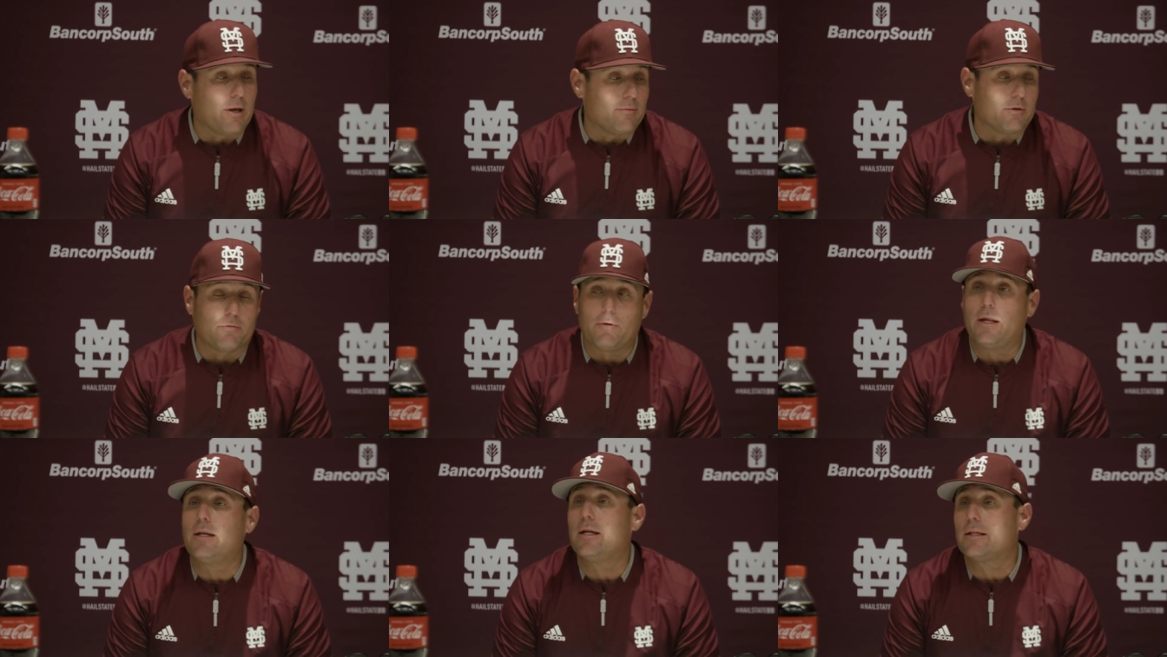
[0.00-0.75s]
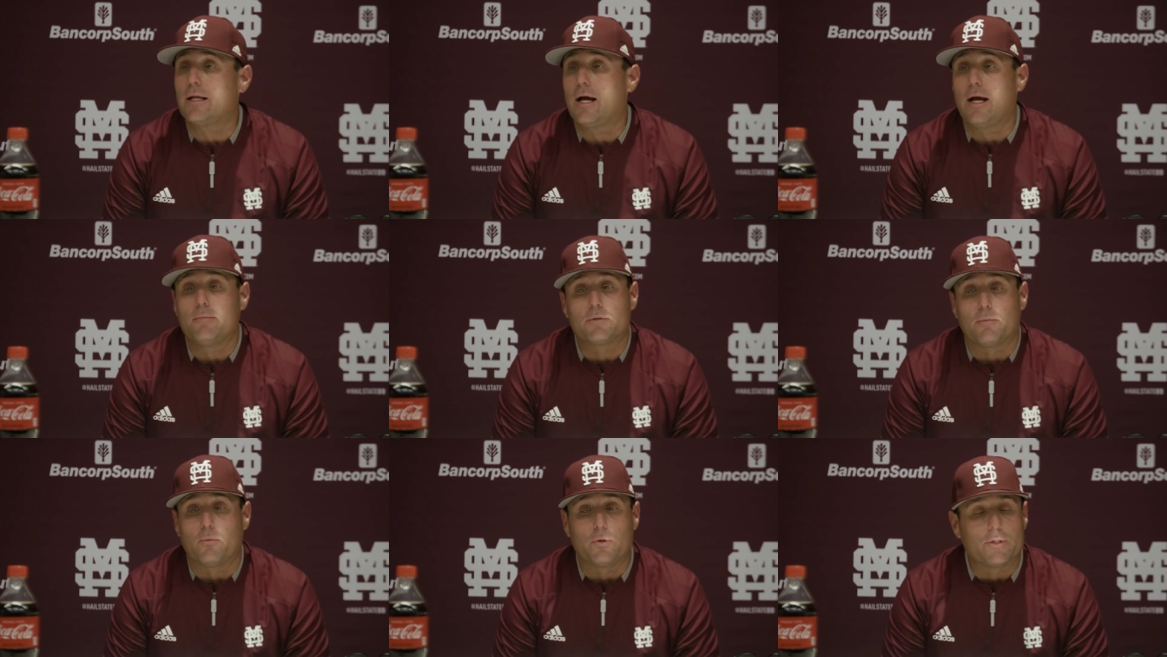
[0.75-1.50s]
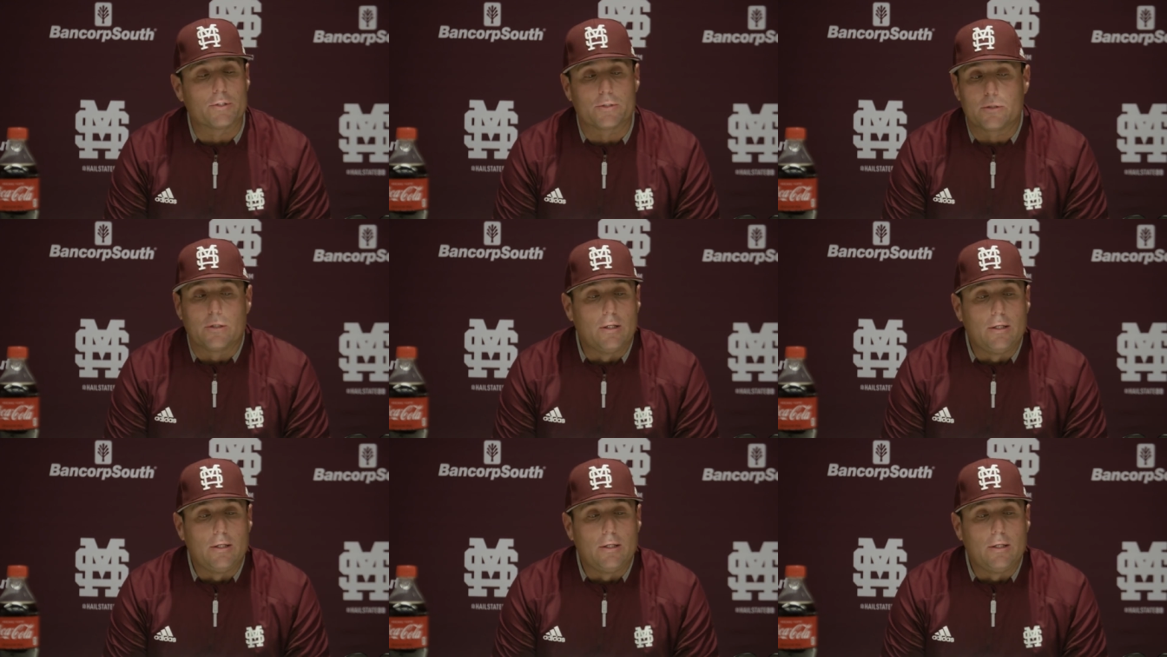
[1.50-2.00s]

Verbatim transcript: We haven't defended at times. I mean, we just